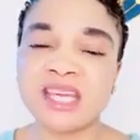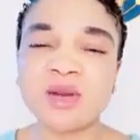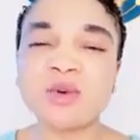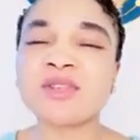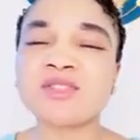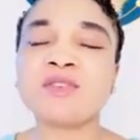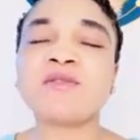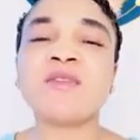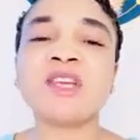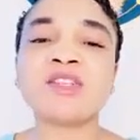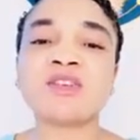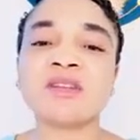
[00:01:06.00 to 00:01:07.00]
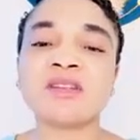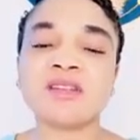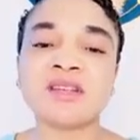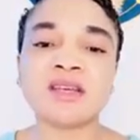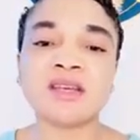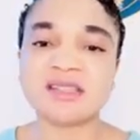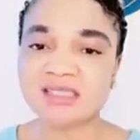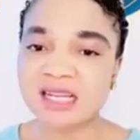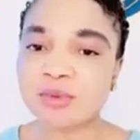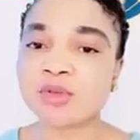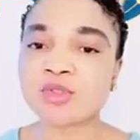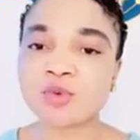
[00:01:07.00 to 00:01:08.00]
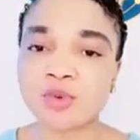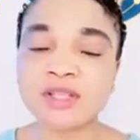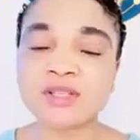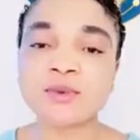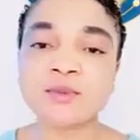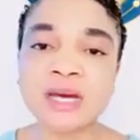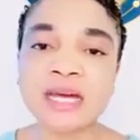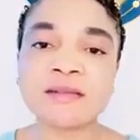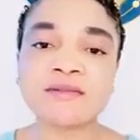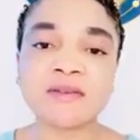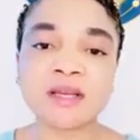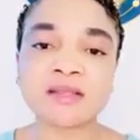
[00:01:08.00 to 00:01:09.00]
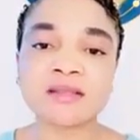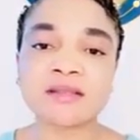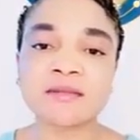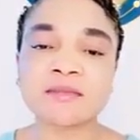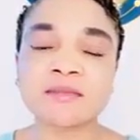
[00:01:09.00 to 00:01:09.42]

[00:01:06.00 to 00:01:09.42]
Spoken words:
It was a vision that was going to manifest.